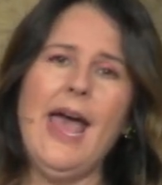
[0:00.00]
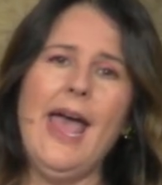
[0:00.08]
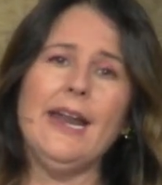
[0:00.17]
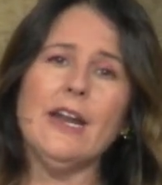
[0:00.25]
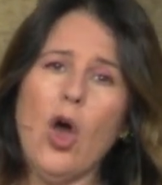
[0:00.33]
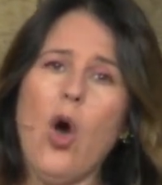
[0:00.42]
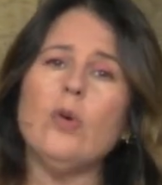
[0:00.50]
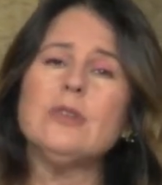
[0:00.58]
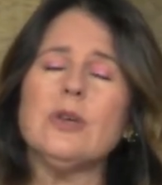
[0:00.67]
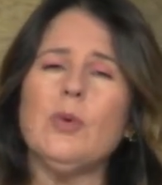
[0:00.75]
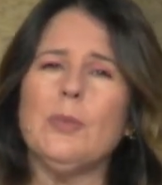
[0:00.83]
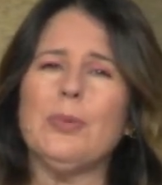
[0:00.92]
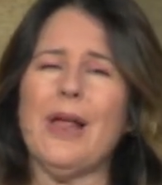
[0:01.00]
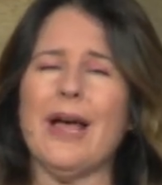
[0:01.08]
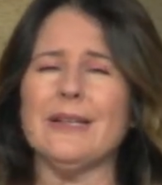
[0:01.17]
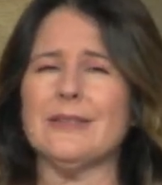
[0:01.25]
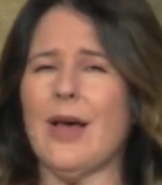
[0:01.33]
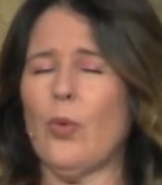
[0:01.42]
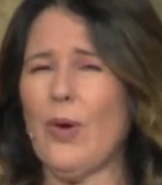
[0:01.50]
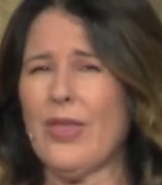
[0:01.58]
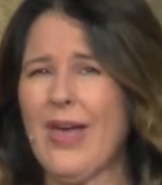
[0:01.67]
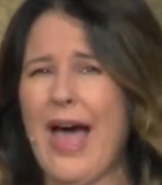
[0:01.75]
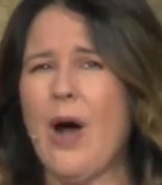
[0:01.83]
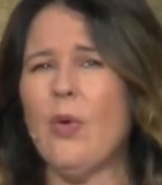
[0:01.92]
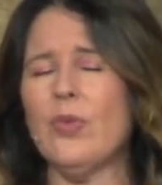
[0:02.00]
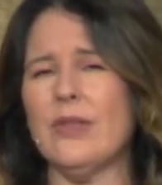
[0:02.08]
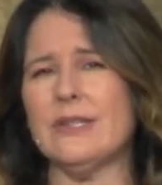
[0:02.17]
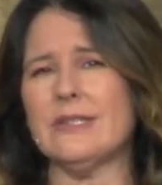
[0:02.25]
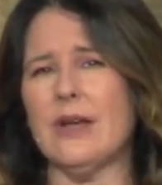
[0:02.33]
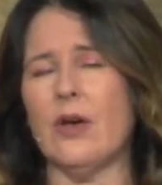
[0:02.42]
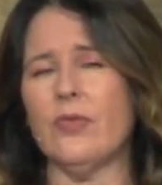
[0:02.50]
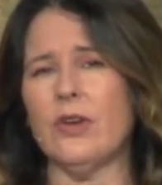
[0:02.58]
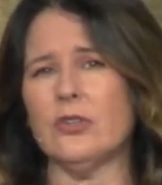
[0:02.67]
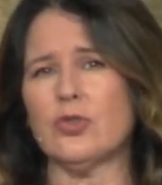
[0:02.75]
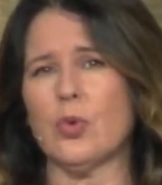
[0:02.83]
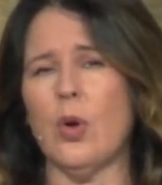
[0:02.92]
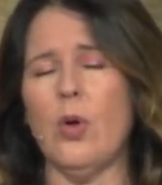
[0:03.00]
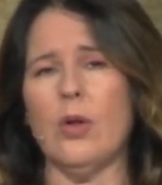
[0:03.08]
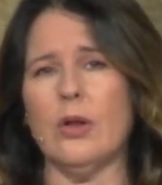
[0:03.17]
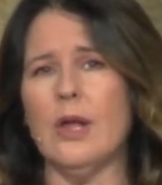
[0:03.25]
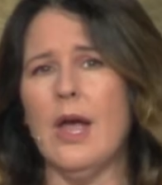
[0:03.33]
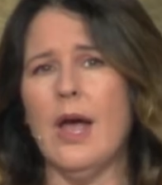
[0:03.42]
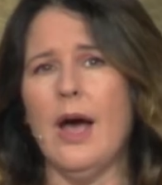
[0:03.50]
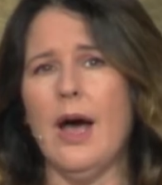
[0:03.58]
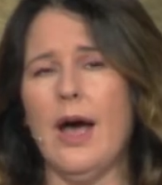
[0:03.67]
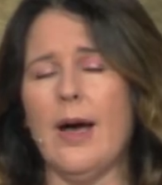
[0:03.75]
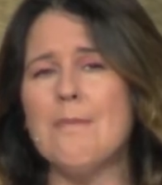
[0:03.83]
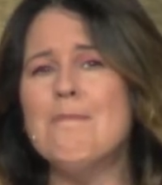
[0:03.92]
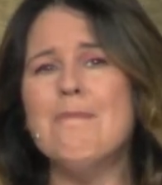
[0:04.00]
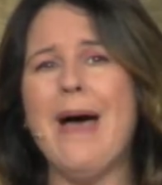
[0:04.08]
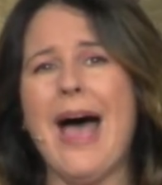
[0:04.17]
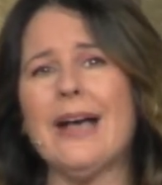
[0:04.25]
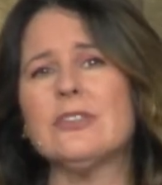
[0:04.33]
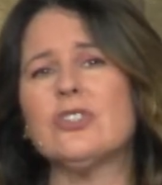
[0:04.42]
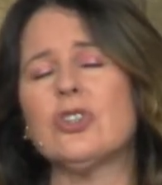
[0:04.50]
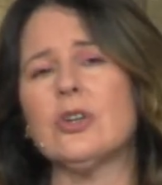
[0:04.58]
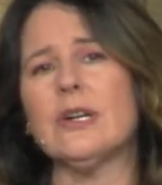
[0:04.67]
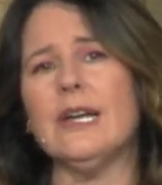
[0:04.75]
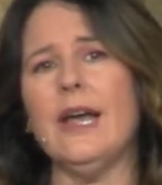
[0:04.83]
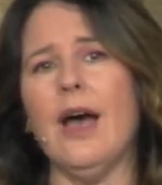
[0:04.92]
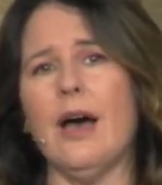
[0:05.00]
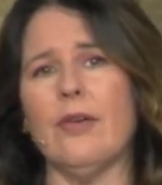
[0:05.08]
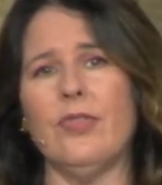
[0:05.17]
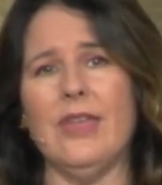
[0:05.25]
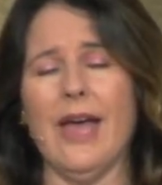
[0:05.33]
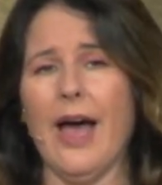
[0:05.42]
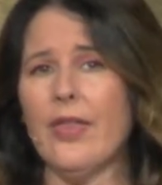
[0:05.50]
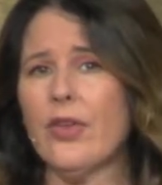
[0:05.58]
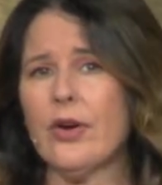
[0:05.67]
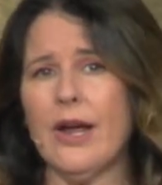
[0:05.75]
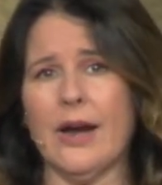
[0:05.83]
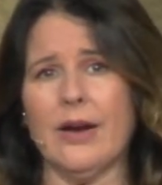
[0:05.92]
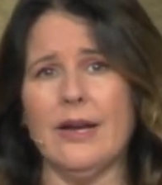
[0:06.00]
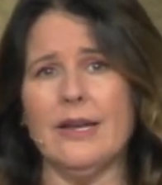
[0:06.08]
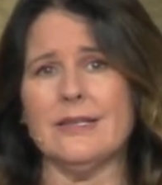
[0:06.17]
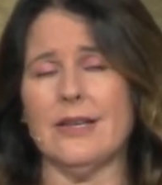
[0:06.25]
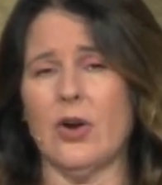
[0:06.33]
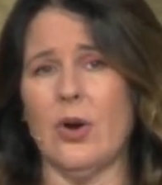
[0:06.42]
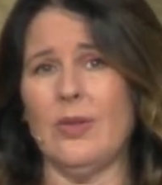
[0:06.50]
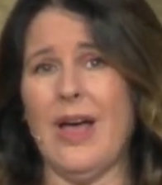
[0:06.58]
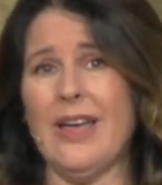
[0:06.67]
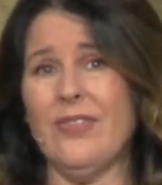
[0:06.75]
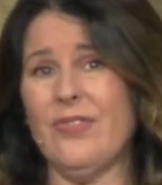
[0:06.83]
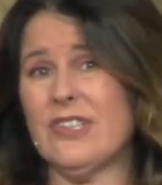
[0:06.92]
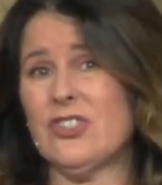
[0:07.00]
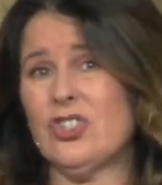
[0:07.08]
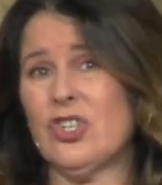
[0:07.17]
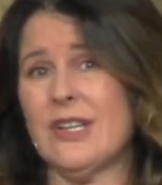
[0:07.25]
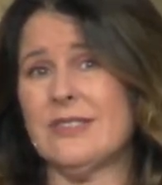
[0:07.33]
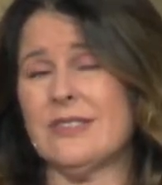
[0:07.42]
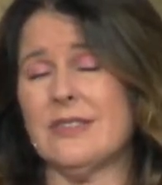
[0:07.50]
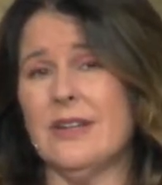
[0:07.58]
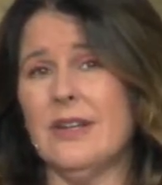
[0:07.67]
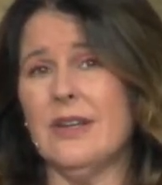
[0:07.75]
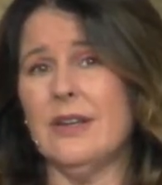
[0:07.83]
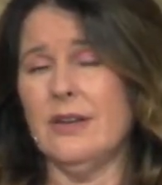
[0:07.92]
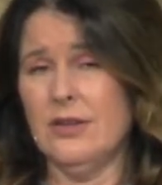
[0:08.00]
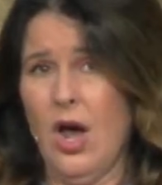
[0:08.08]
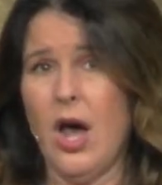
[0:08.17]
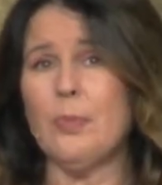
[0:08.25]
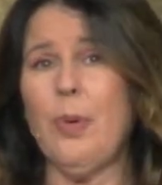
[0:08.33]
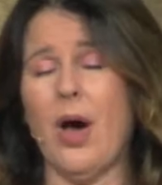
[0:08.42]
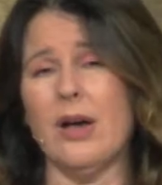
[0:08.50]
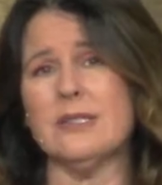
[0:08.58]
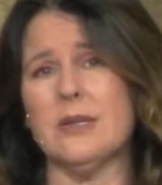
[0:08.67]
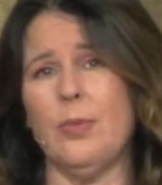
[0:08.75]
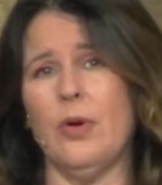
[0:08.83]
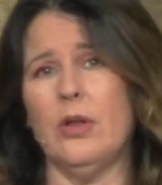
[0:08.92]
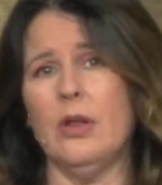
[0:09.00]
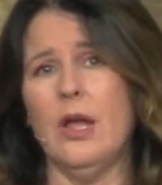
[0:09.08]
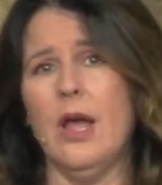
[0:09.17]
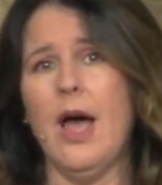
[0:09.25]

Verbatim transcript: And it also implies that without this self control, uh, mastery of the other areas in our life, it's just not possible.